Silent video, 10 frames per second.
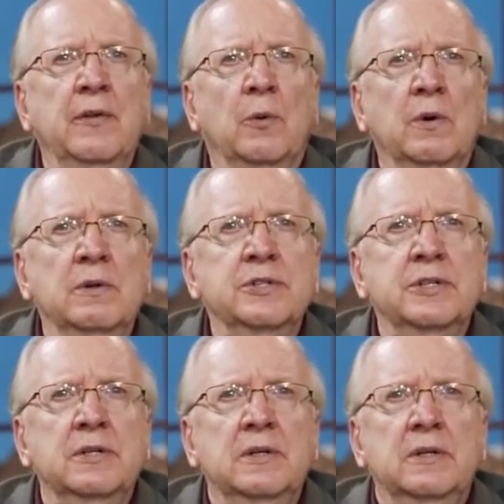In other
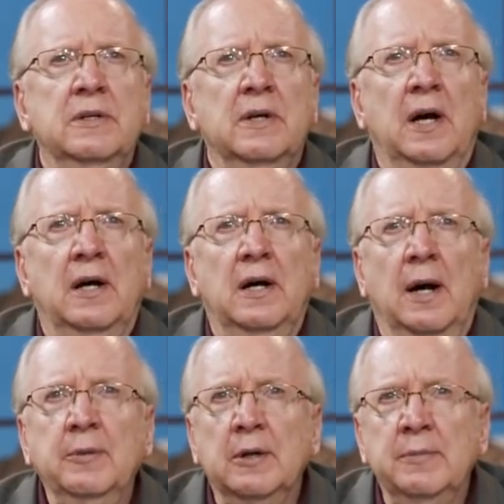words,
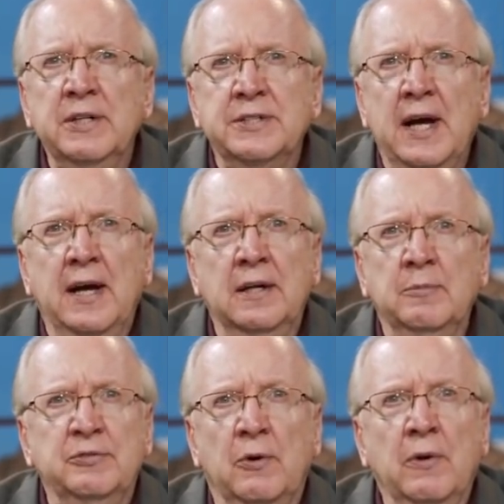I'm going to be
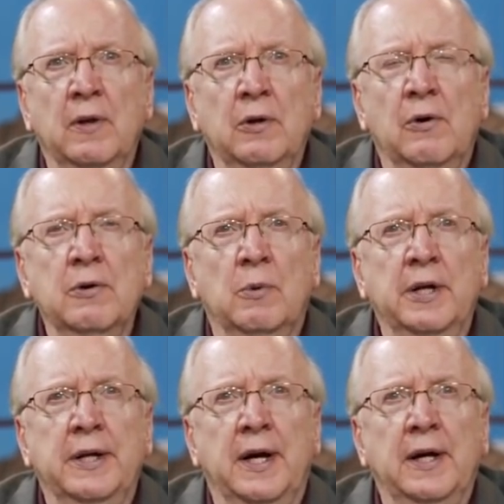standing before the Lord
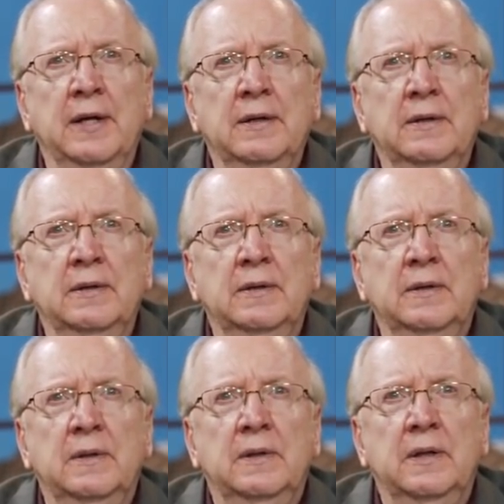one day,
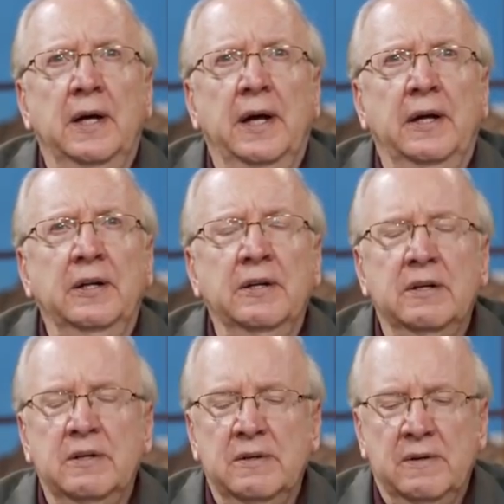
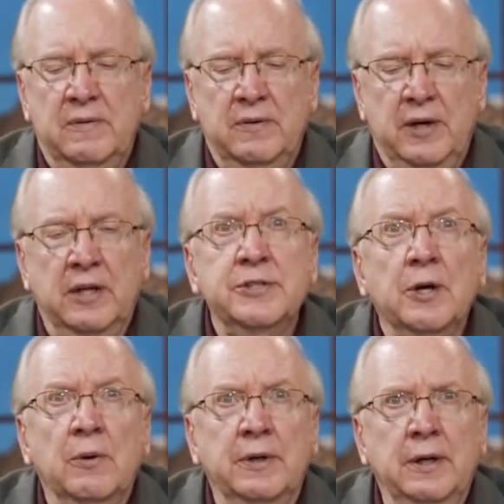and
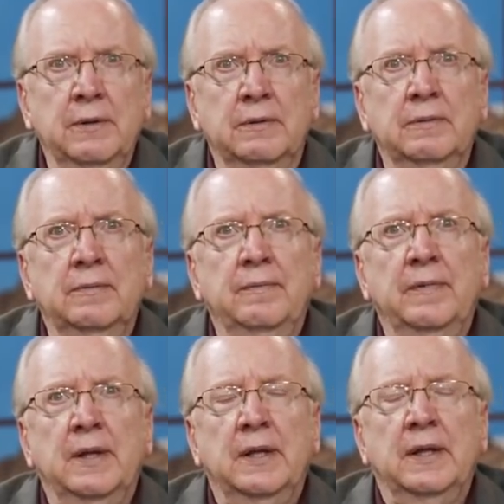so are you.
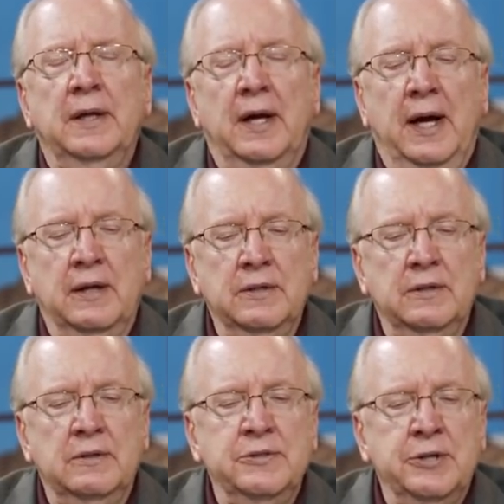
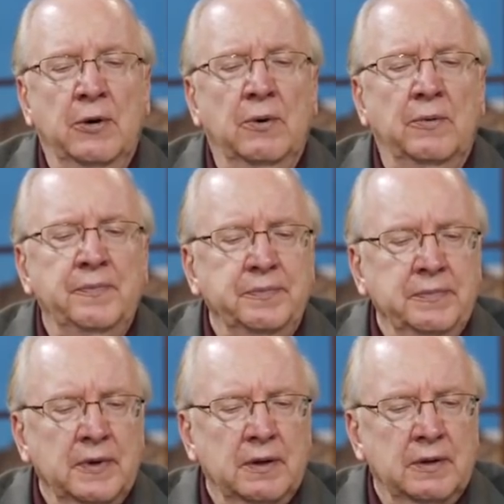And so
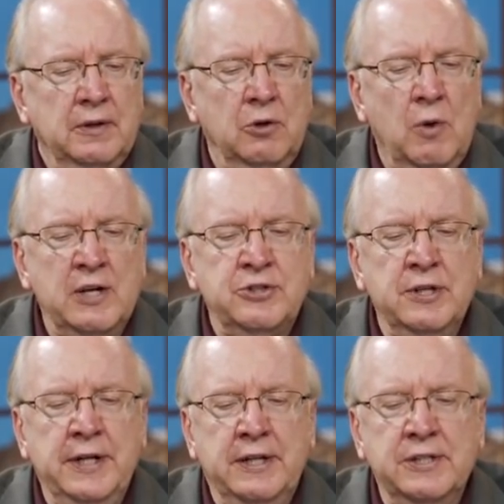the
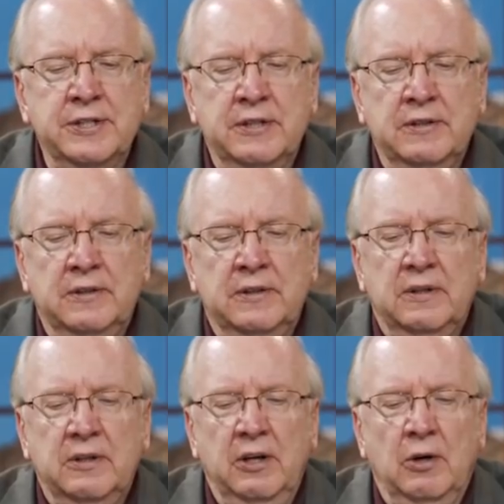question is,
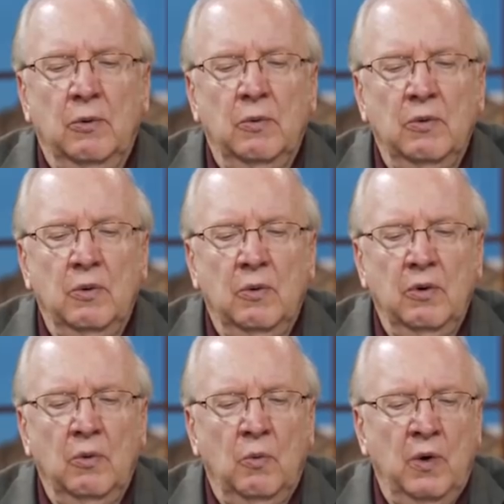you know,
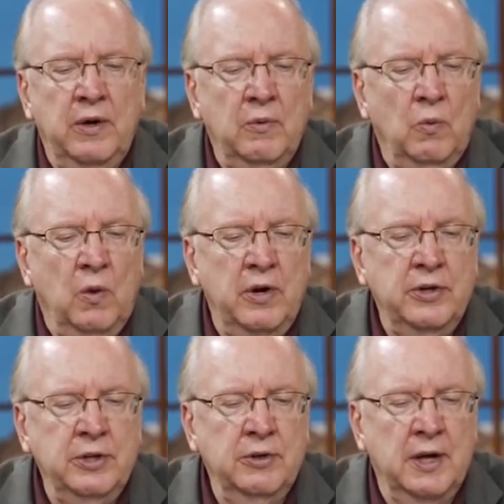what
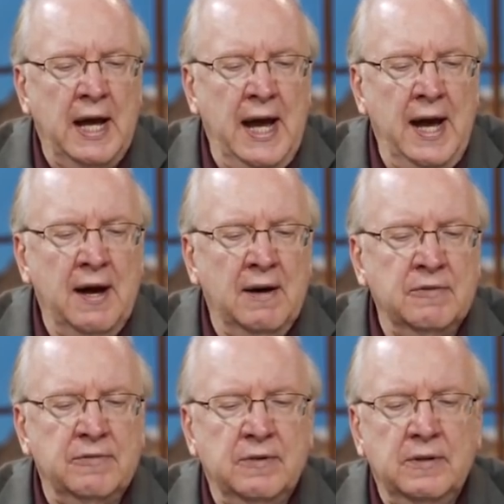are you going to
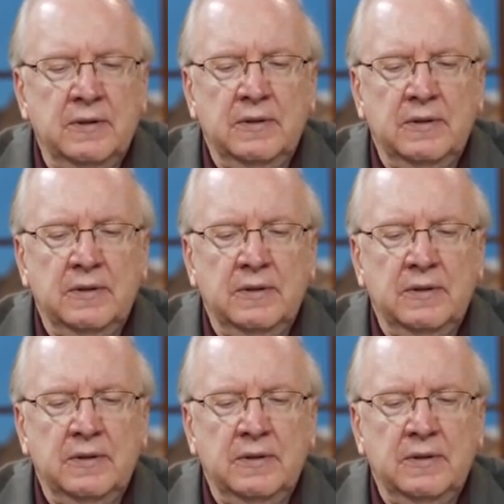have